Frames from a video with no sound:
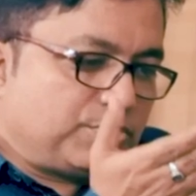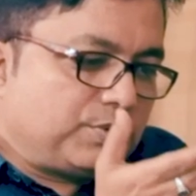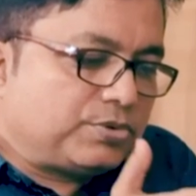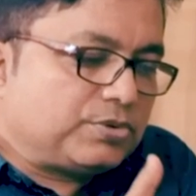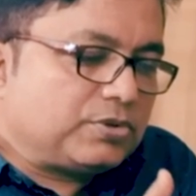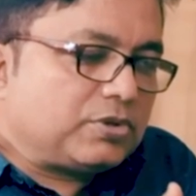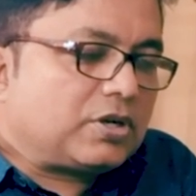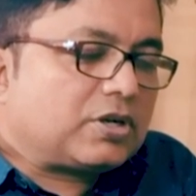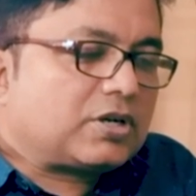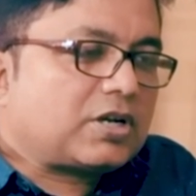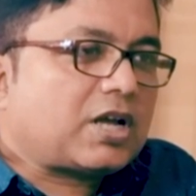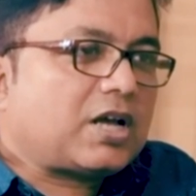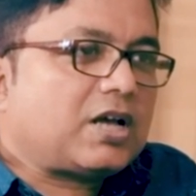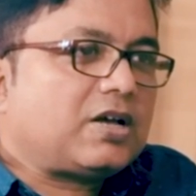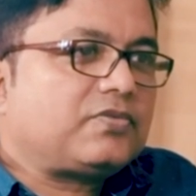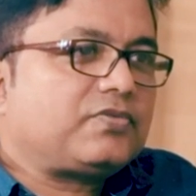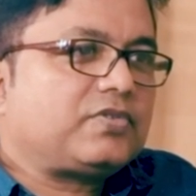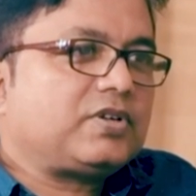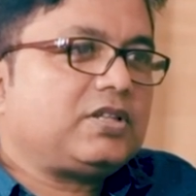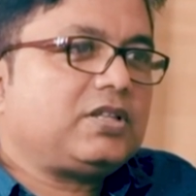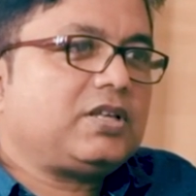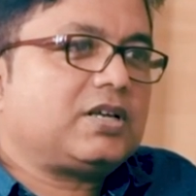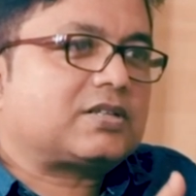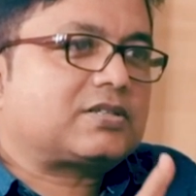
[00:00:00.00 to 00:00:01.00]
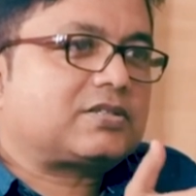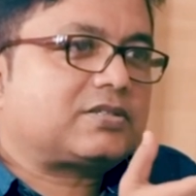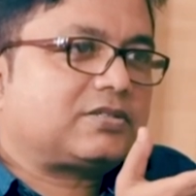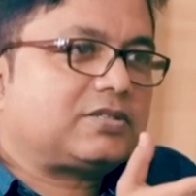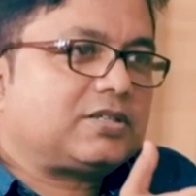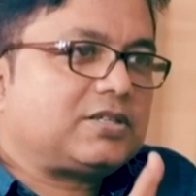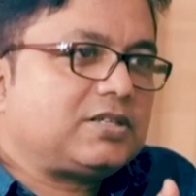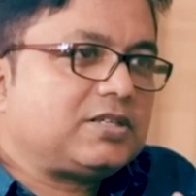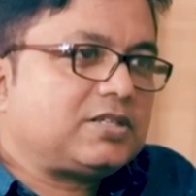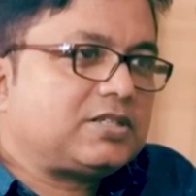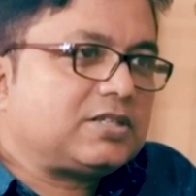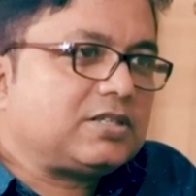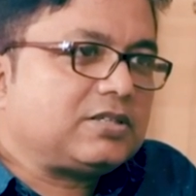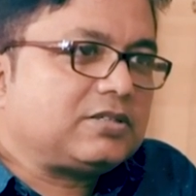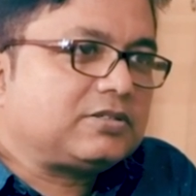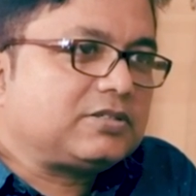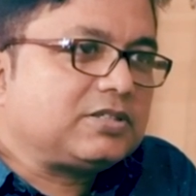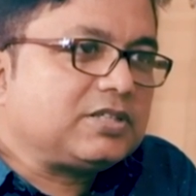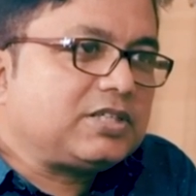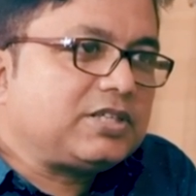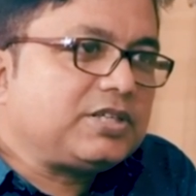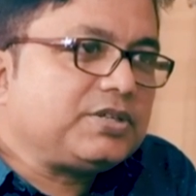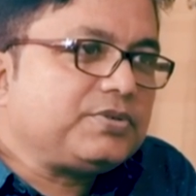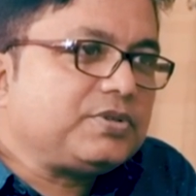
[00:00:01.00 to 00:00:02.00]
do not have any extradition
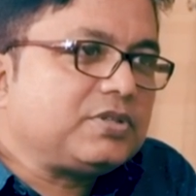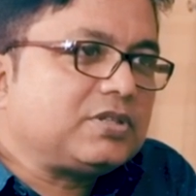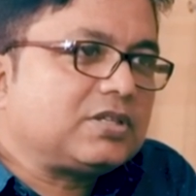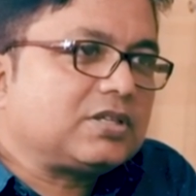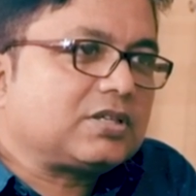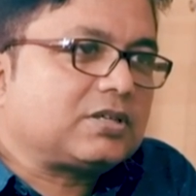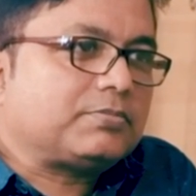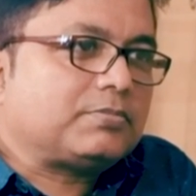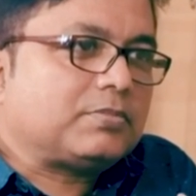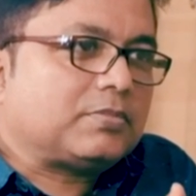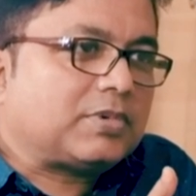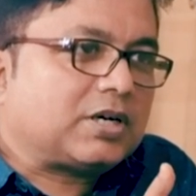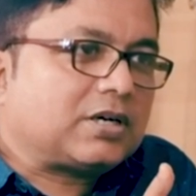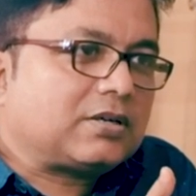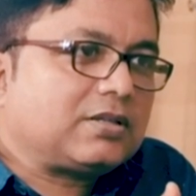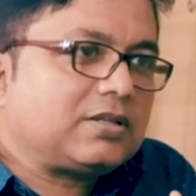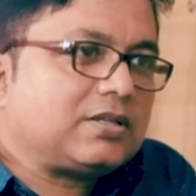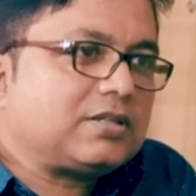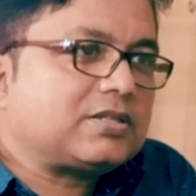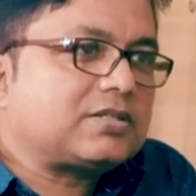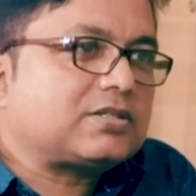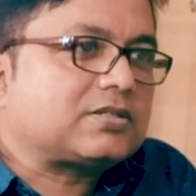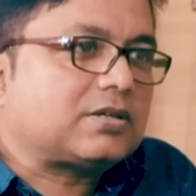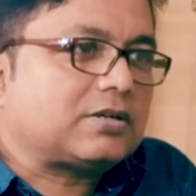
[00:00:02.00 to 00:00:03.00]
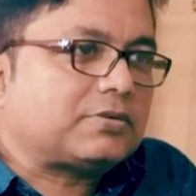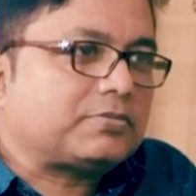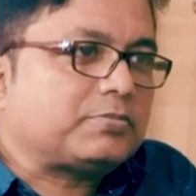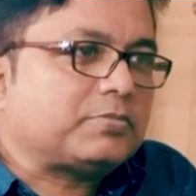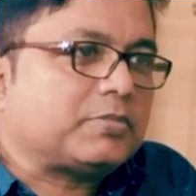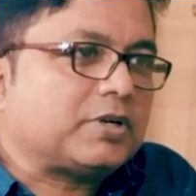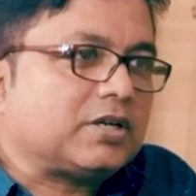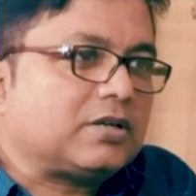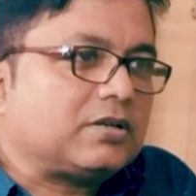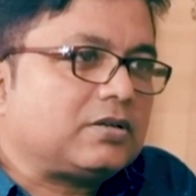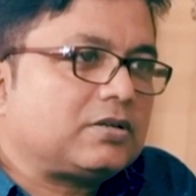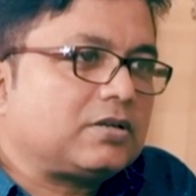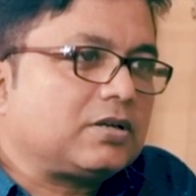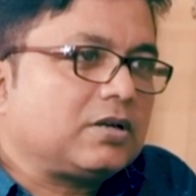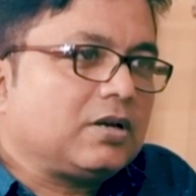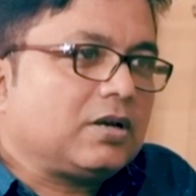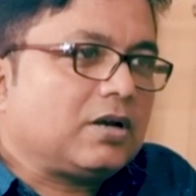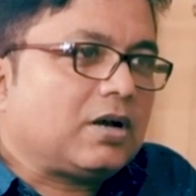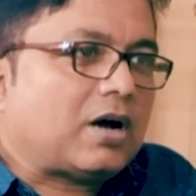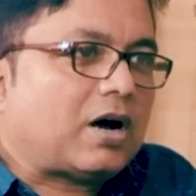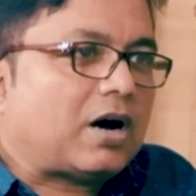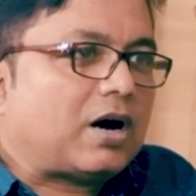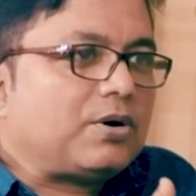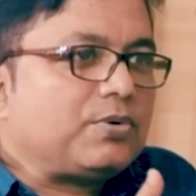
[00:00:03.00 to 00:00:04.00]
treaty with the Bangladesh government.
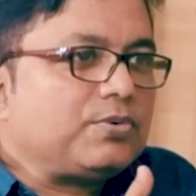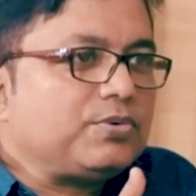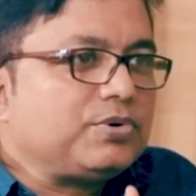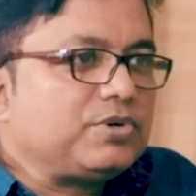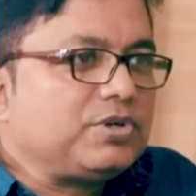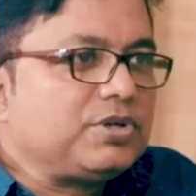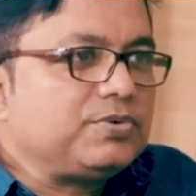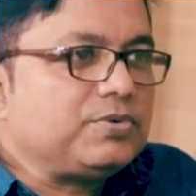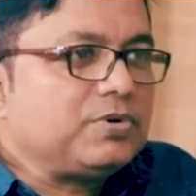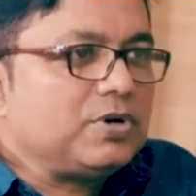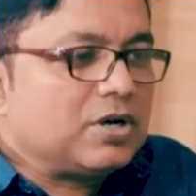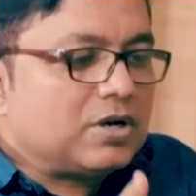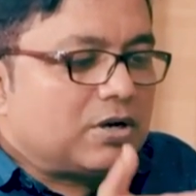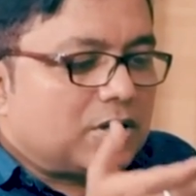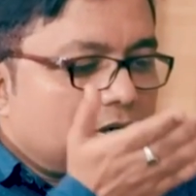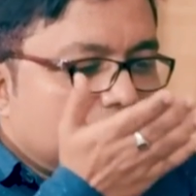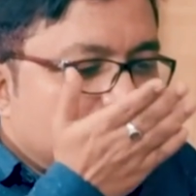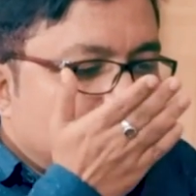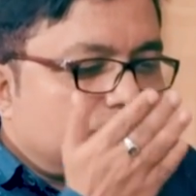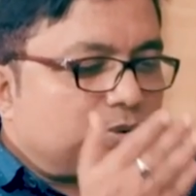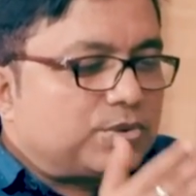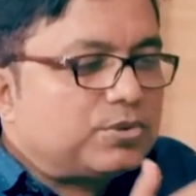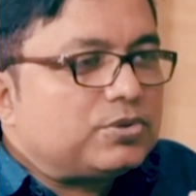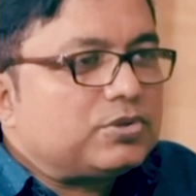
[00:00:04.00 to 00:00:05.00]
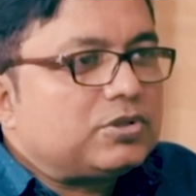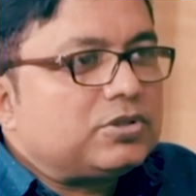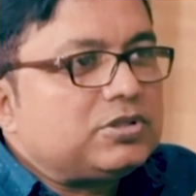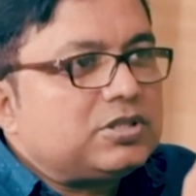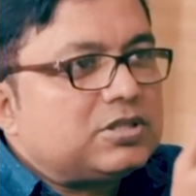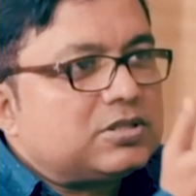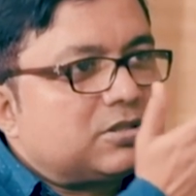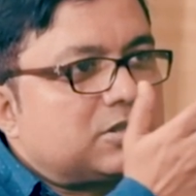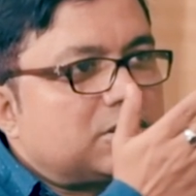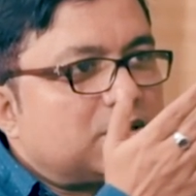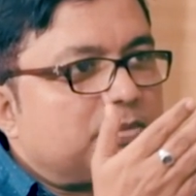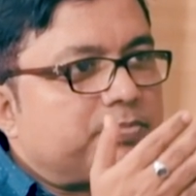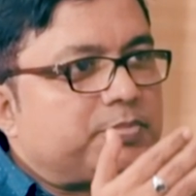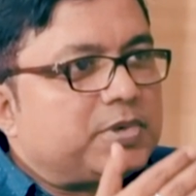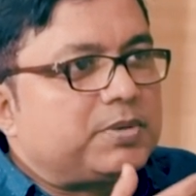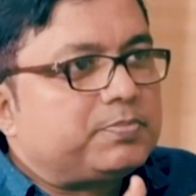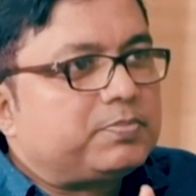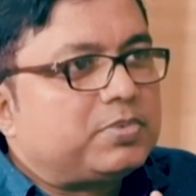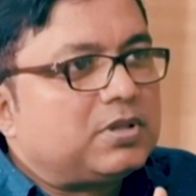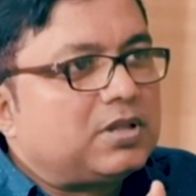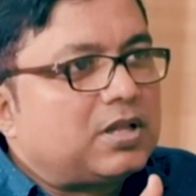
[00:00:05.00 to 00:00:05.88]
How would you throw these people